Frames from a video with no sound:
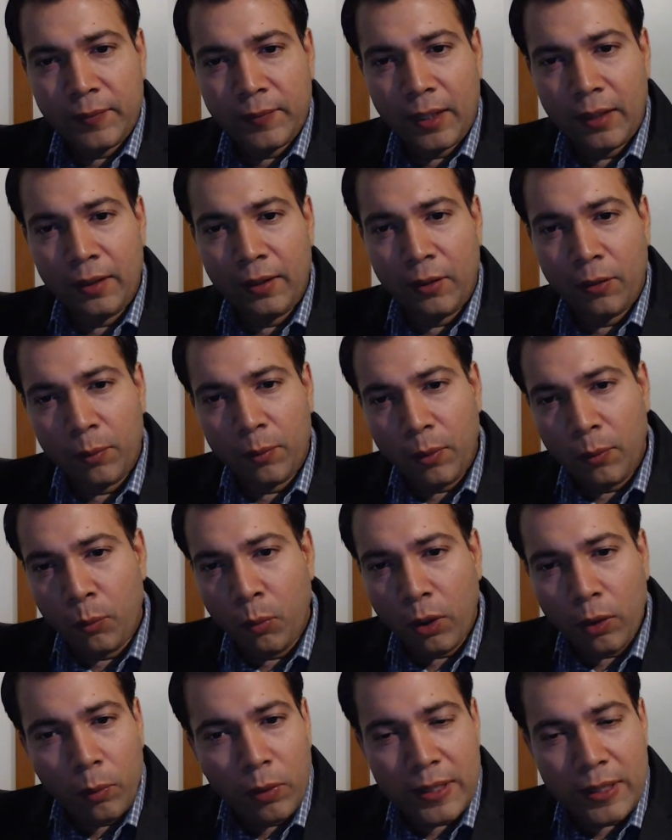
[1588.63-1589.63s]

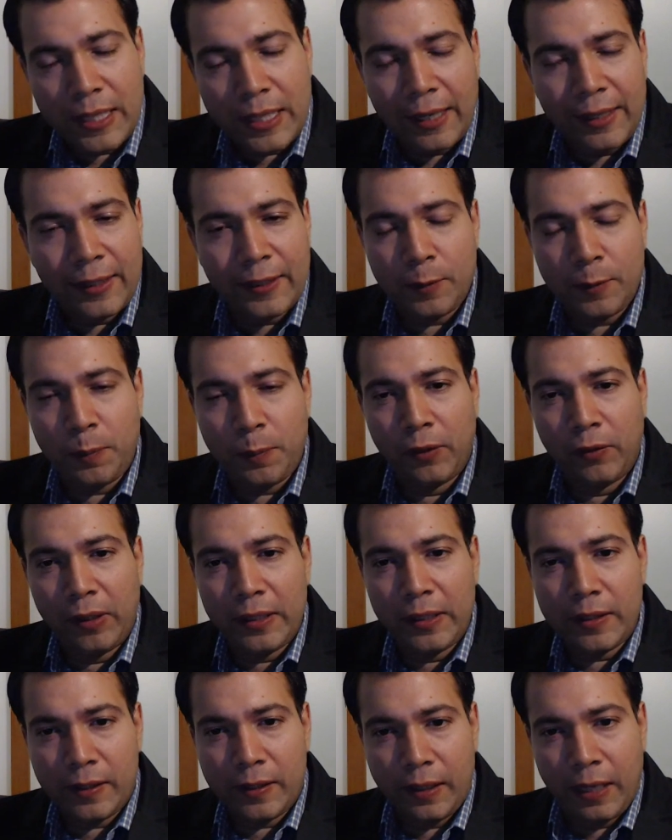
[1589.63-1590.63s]
what was that
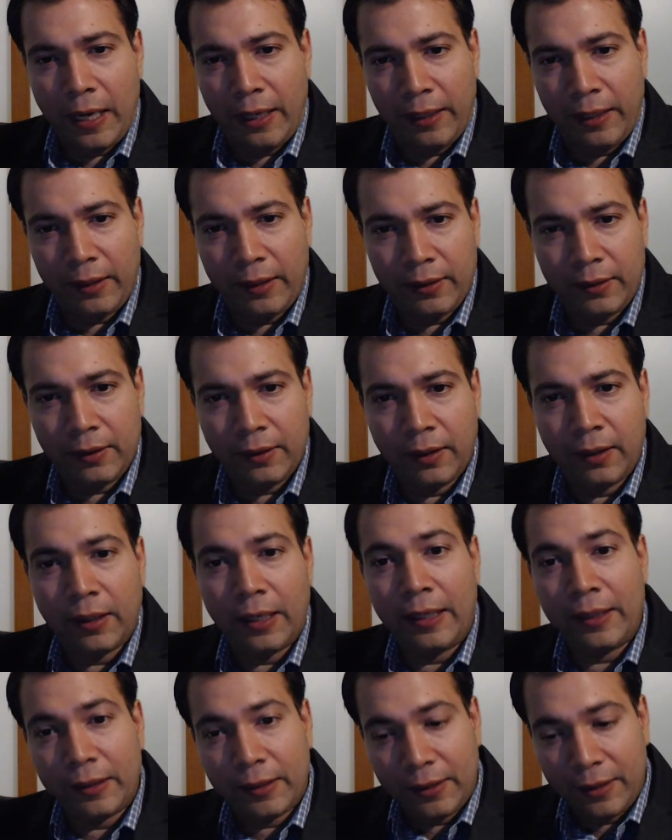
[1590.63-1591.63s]
experience like?
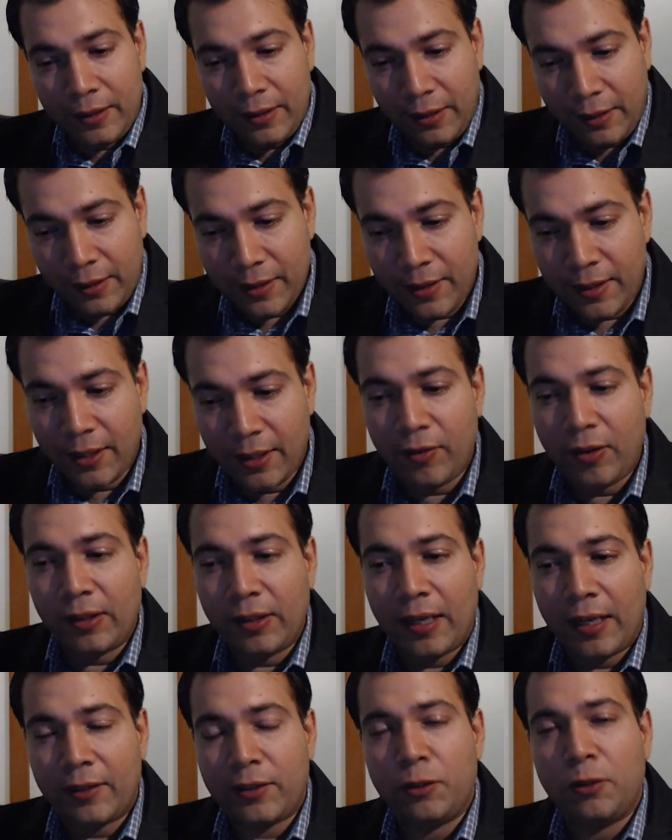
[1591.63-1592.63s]
And considering
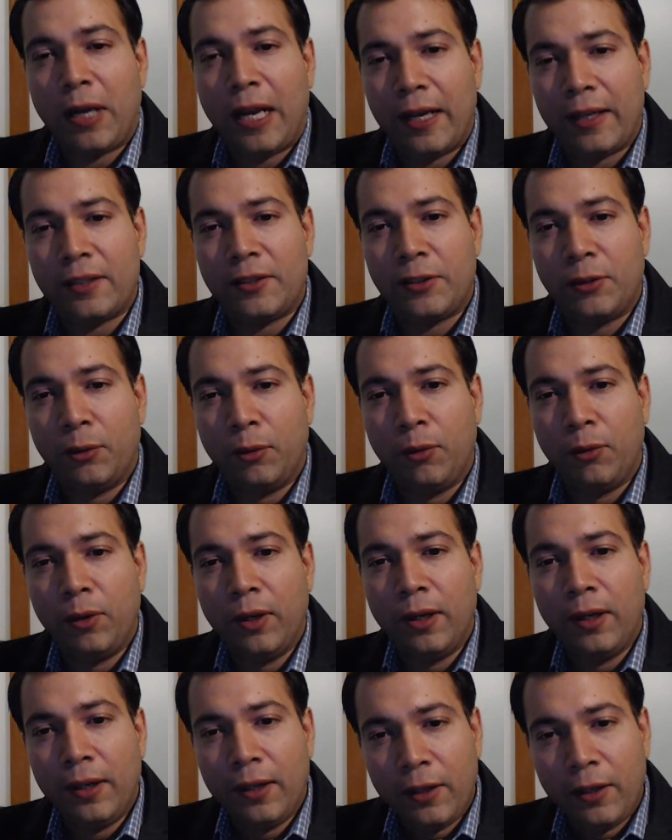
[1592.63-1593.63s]
that you had to
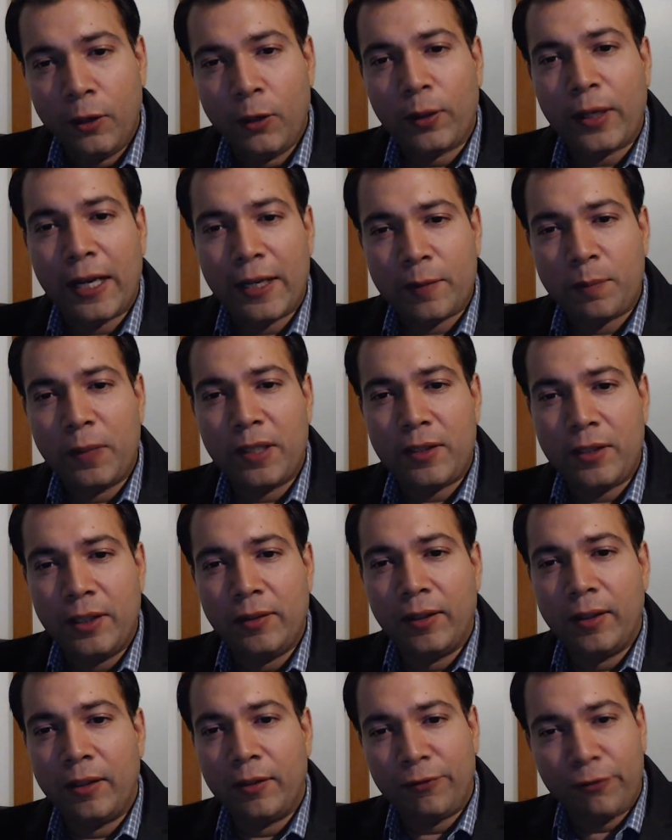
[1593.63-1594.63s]
look at
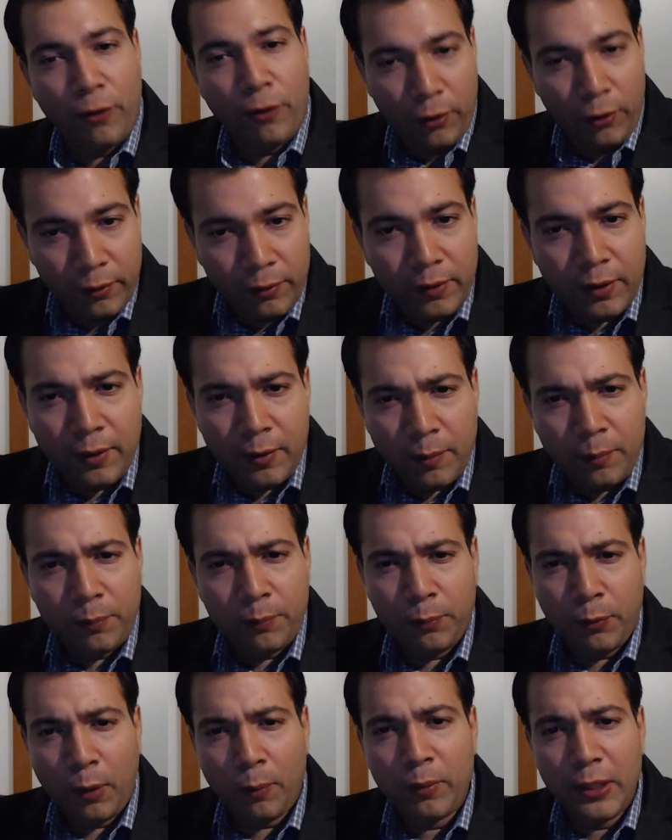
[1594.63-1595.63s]
material for
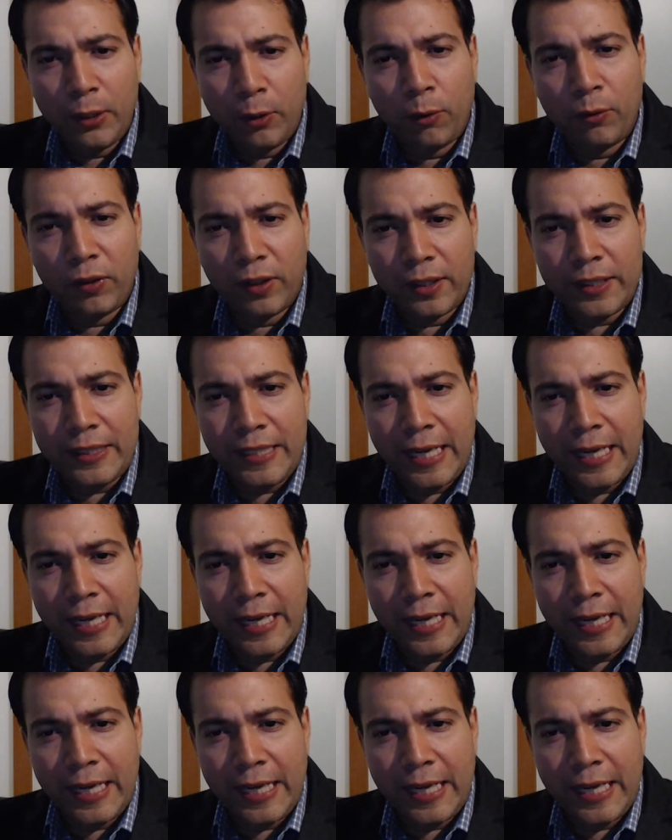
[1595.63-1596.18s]
probably over a